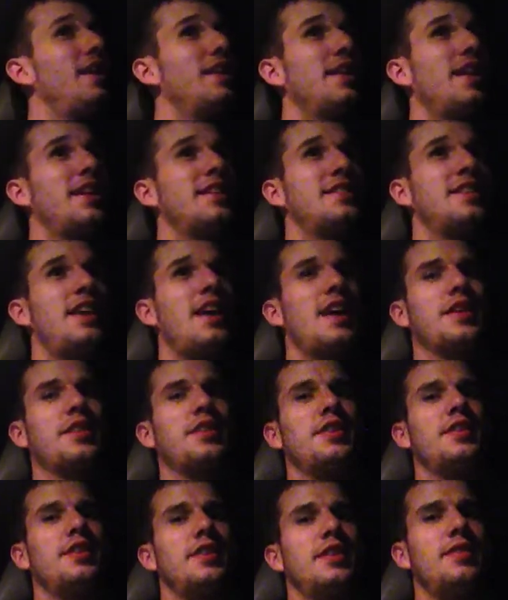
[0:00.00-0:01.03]
That's not
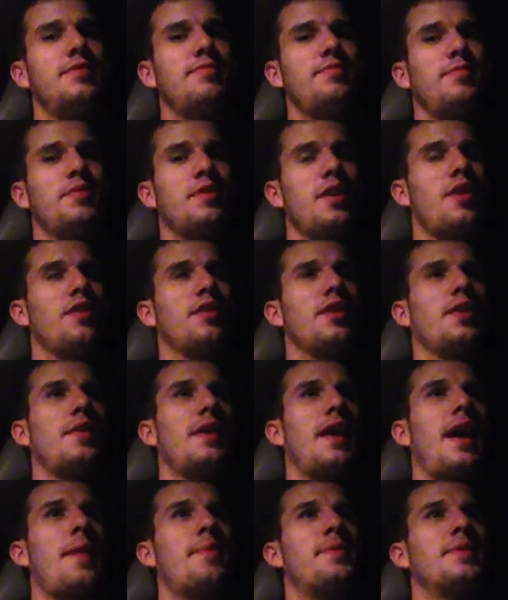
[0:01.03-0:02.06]
good. We all know
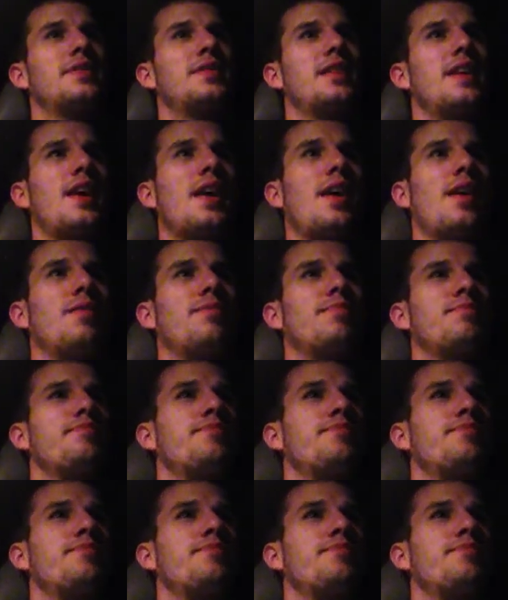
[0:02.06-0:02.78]
what happens there.